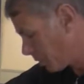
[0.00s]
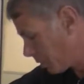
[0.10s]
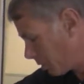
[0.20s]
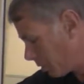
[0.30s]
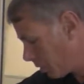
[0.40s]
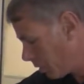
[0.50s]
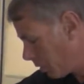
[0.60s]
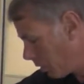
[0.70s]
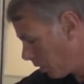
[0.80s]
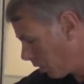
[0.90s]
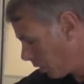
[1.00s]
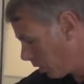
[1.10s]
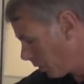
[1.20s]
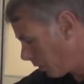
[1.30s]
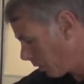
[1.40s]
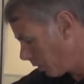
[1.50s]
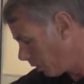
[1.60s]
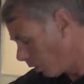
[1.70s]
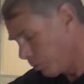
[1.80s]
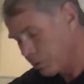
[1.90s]
are
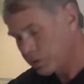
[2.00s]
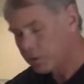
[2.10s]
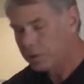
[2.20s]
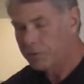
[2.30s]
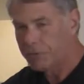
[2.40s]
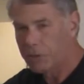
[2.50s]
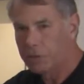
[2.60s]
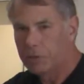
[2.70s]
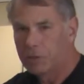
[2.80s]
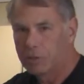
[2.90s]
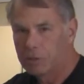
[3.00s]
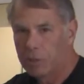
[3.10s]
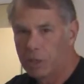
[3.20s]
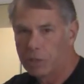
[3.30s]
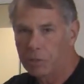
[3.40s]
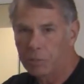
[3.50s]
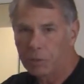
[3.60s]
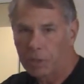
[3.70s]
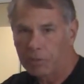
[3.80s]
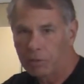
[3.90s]
almost as efficient as a
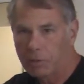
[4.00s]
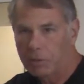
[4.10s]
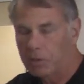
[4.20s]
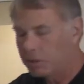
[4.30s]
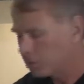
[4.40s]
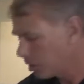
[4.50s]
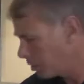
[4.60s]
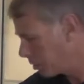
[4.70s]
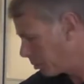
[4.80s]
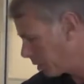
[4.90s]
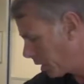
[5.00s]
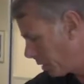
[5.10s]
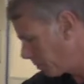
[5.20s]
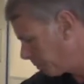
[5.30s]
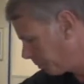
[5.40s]
municipal level desalinization plant.